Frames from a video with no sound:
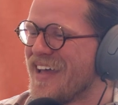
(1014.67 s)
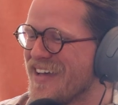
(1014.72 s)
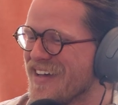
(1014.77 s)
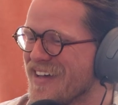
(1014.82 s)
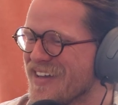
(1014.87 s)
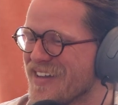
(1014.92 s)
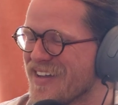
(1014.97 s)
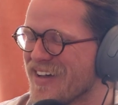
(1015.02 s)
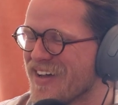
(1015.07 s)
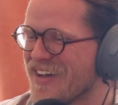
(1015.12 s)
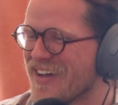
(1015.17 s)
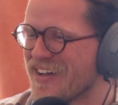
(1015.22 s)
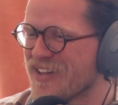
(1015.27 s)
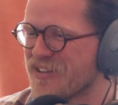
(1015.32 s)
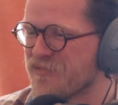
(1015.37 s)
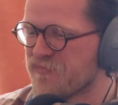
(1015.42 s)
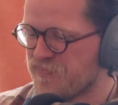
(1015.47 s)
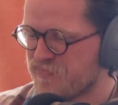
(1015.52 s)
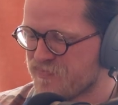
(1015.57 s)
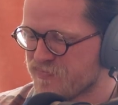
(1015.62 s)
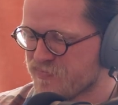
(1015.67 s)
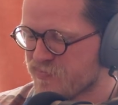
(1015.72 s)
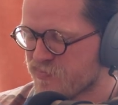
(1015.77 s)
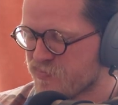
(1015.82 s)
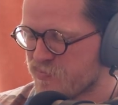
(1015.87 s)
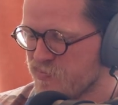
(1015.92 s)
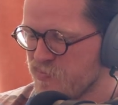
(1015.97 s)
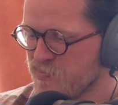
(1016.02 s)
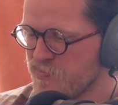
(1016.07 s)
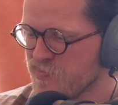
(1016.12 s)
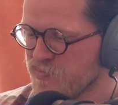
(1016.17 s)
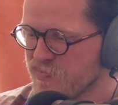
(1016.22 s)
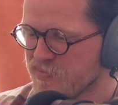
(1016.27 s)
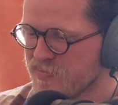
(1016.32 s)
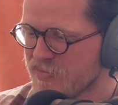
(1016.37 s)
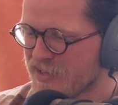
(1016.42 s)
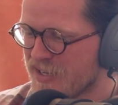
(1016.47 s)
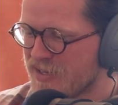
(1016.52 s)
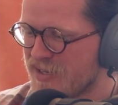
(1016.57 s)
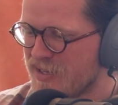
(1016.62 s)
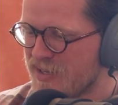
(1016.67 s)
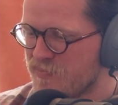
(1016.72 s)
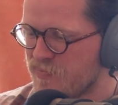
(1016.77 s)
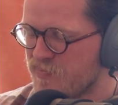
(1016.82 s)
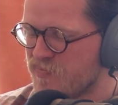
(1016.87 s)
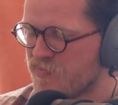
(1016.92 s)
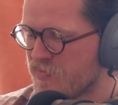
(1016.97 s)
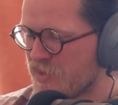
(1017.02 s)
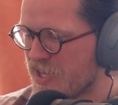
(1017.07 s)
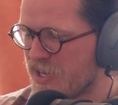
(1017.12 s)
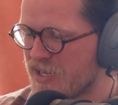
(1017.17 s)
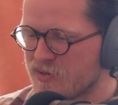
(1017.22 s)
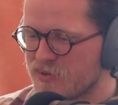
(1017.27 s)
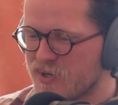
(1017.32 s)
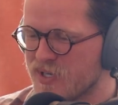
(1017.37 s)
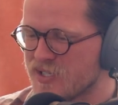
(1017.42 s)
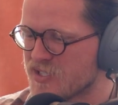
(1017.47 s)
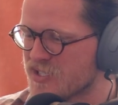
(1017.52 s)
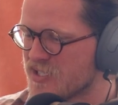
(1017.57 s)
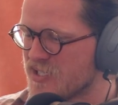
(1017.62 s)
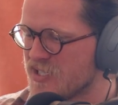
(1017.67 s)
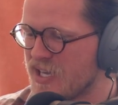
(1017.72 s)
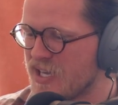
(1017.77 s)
Yeah. And anyways,